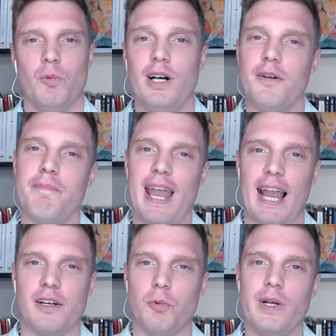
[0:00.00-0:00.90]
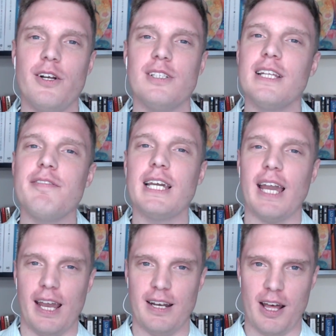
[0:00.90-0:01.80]
Welcome back. We're Living
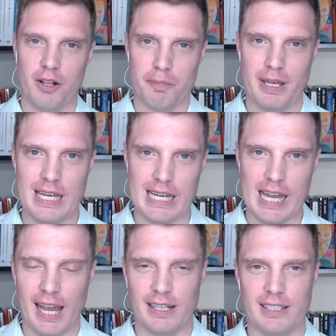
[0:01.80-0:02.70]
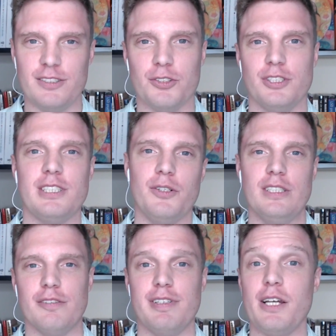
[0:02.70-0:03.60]
NLP, and this is our
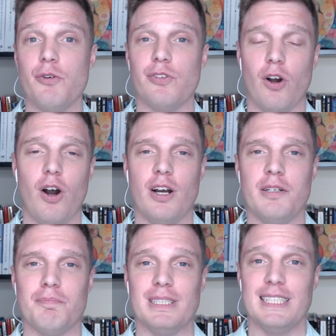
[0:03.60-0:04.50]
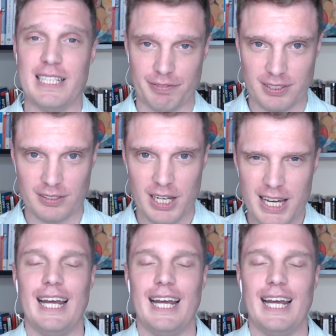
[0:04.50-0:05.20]
series of videos on beliefs.